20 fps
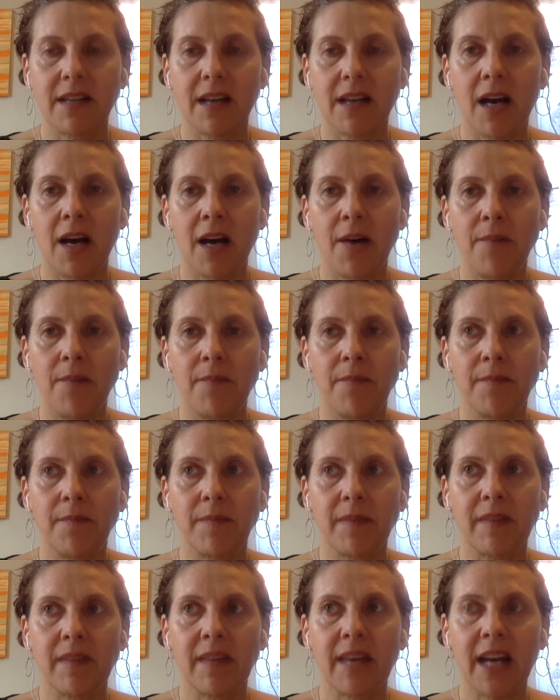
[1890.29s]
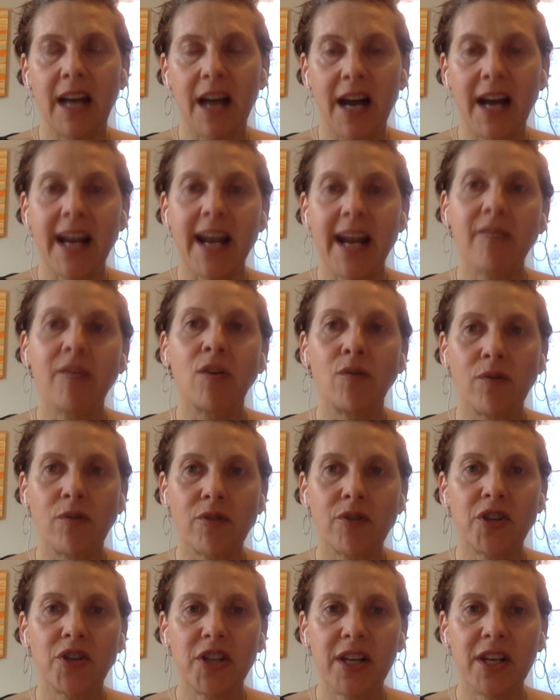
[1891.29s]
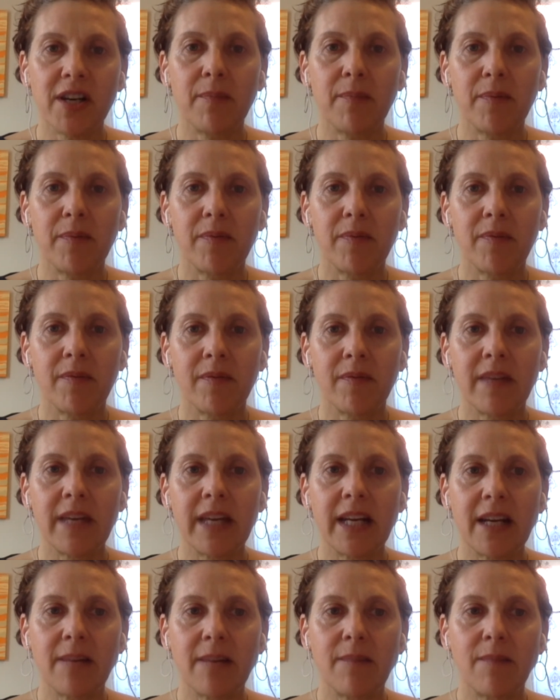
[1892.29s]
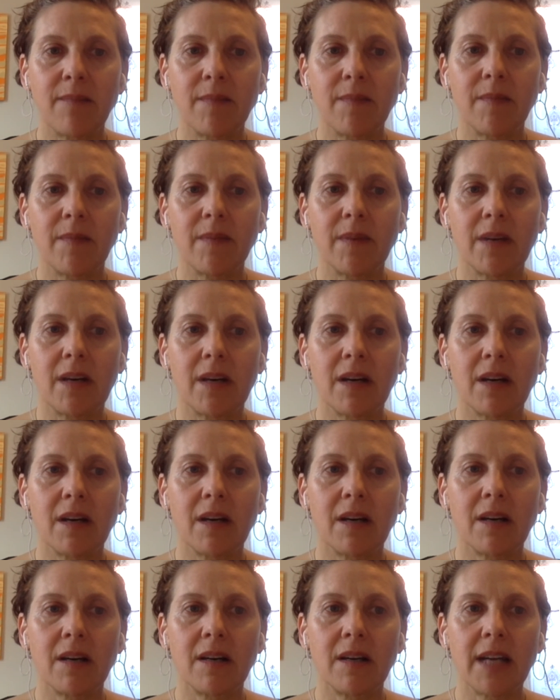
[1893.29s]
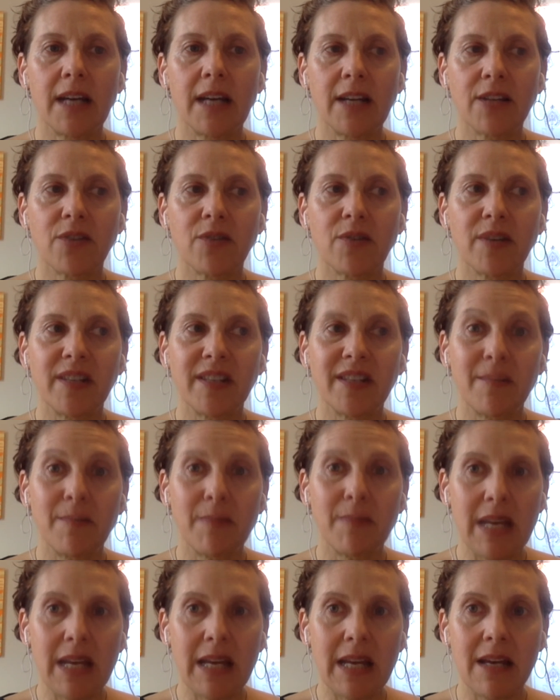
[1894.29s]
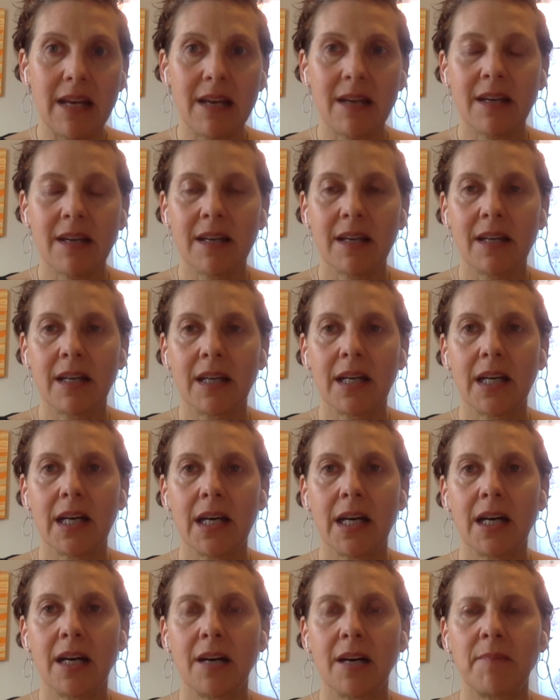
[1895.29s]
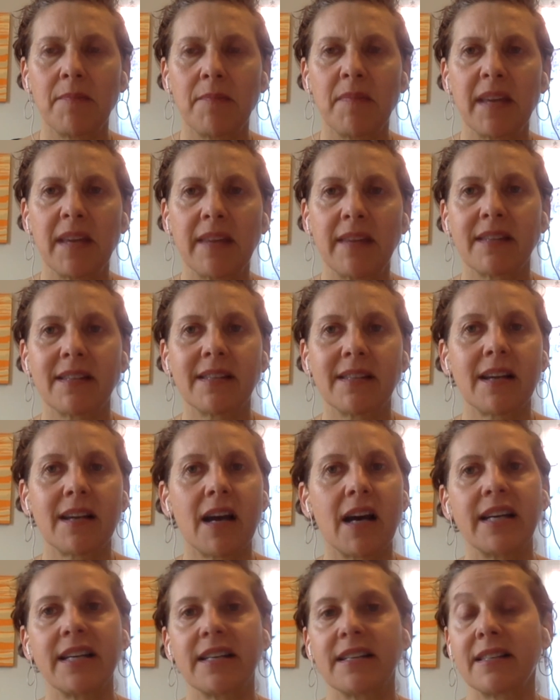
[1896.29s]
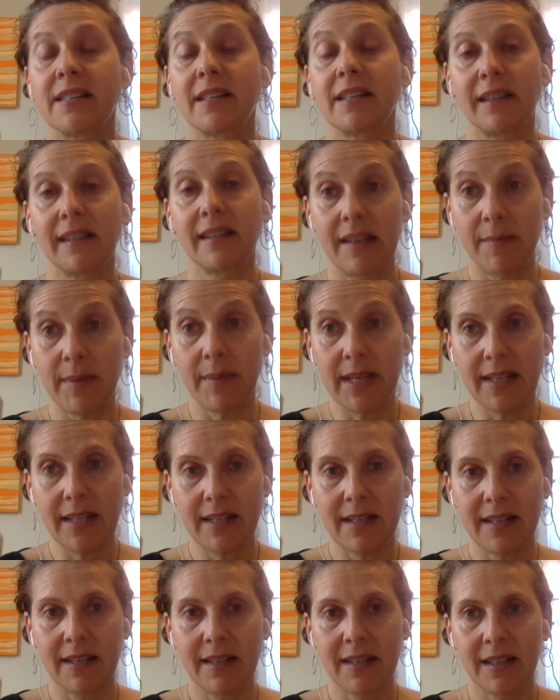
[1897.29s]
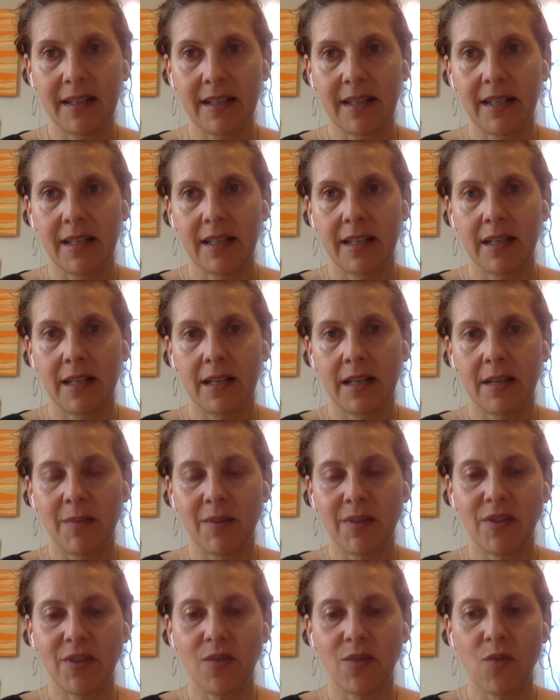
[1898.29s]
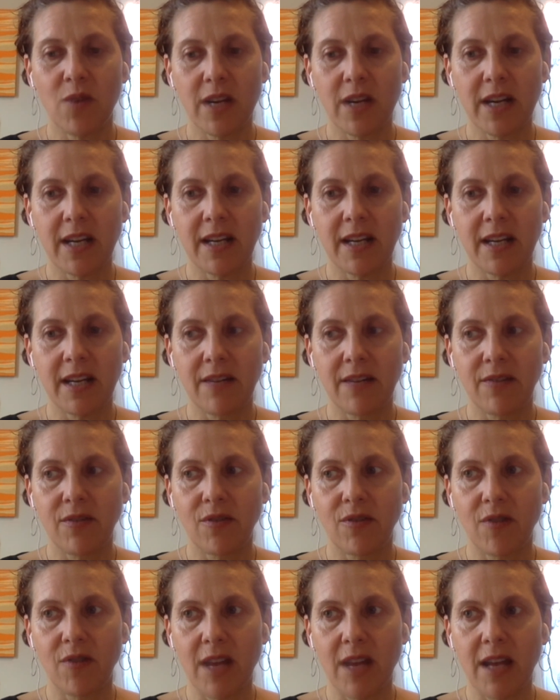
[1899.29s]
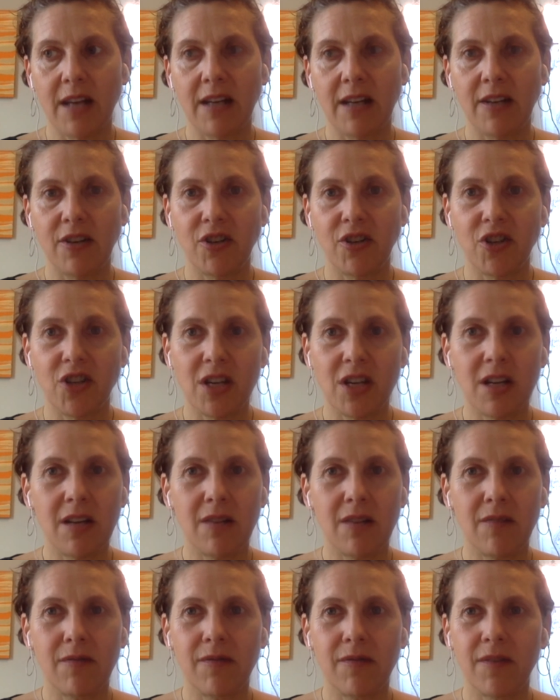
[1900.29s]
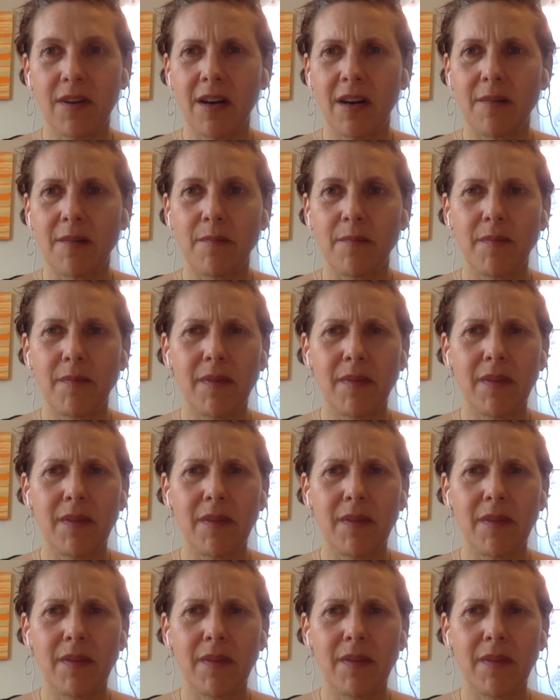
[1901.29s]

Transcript: um, that I have ownership. That mm-hmm. I'm uh, answering to me. Um, that the sky is the limit um, as to what I can create and achieve um,